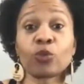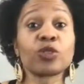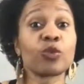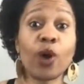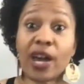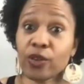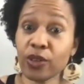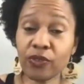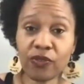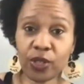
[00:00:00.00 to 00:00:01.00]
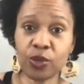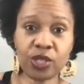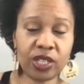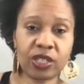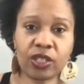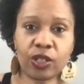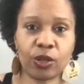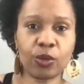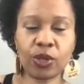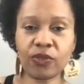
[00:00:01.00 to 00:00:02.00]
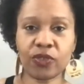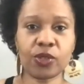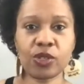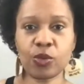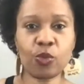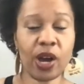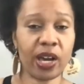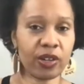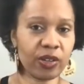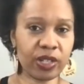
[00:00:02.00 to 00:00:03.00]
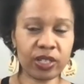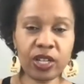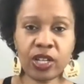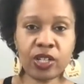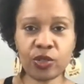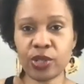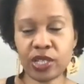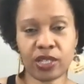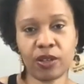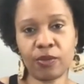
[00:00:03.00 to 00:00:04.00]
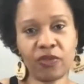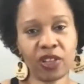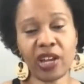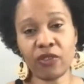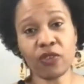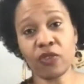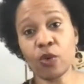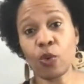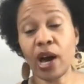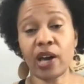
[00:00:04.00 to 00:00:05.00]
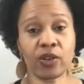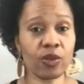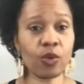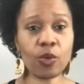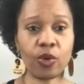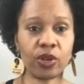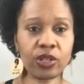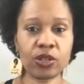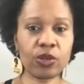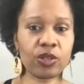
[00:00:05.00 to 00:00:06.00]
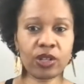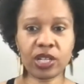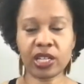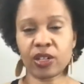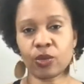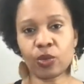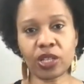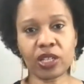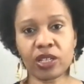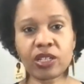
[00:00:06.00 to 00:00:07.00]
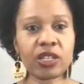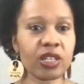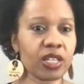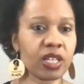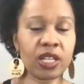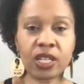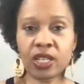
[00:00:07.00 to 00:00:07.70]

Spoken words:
do water infusion, infuse some water and drink some flavorful water, or, you're going to get a really good